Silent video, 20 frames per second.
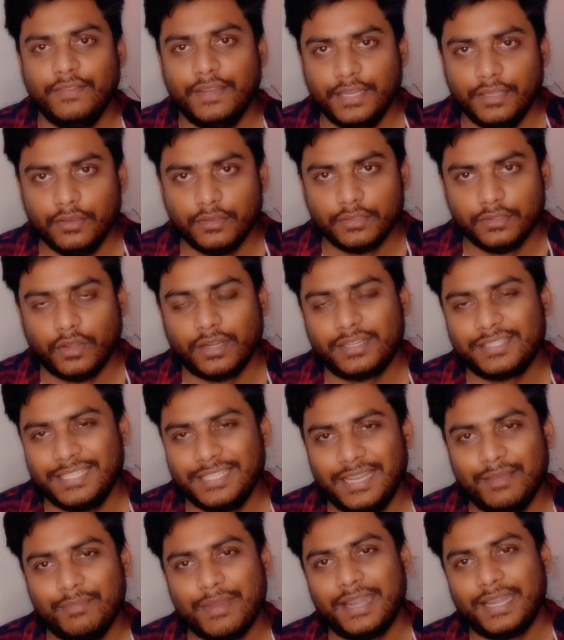videos, not
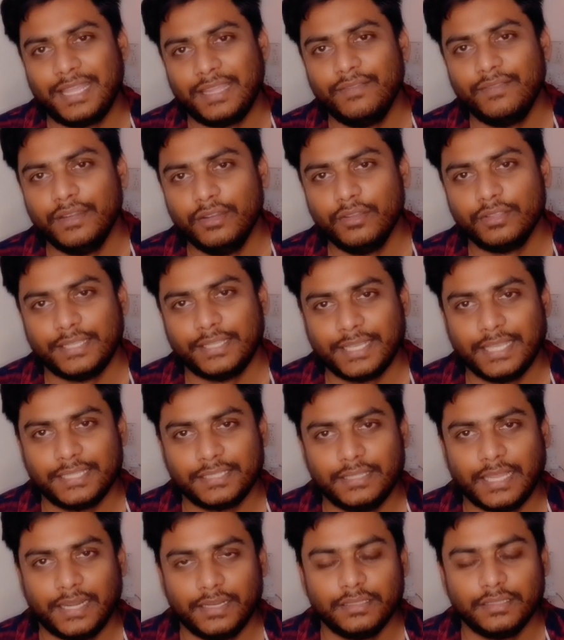cinematic videos. I
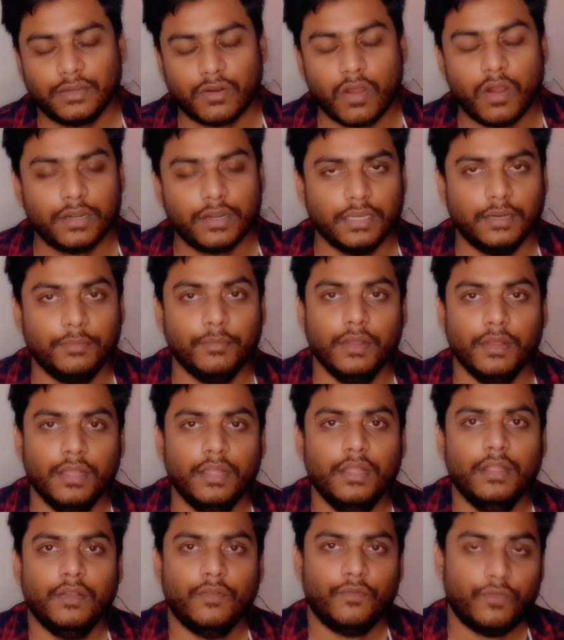guess that is the wrong term
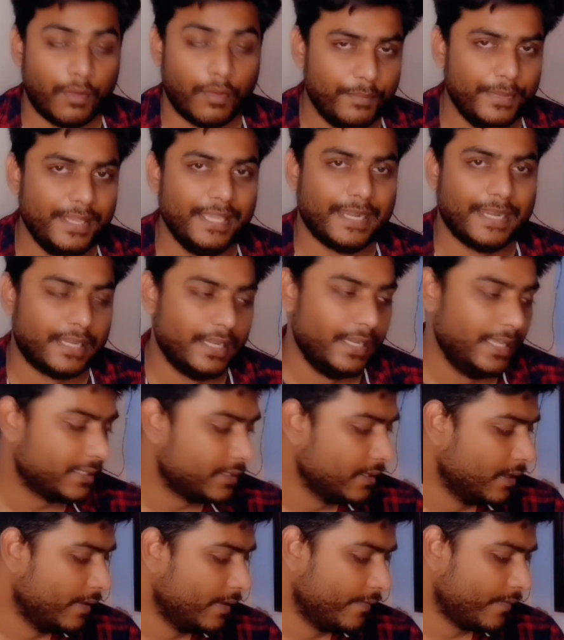for me at
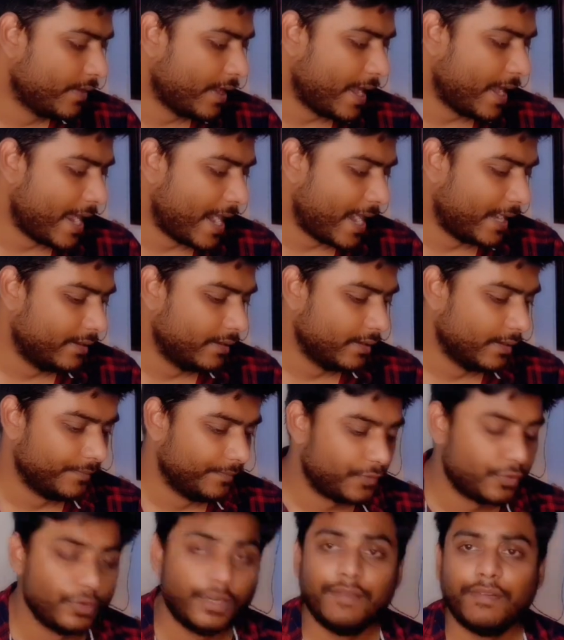least. And
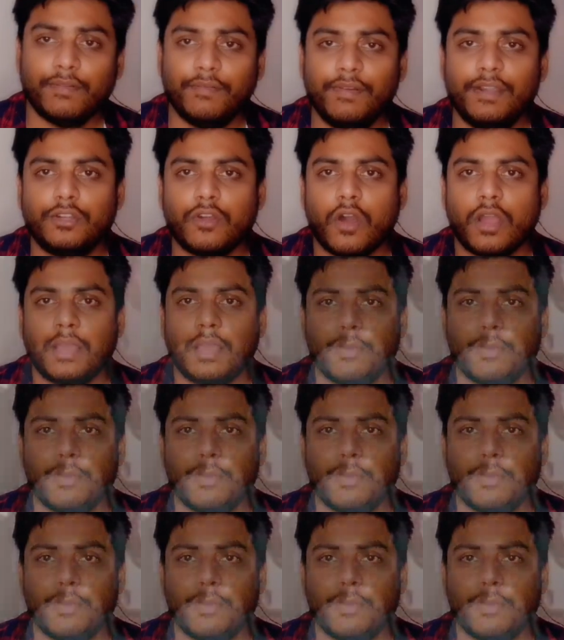today we will talk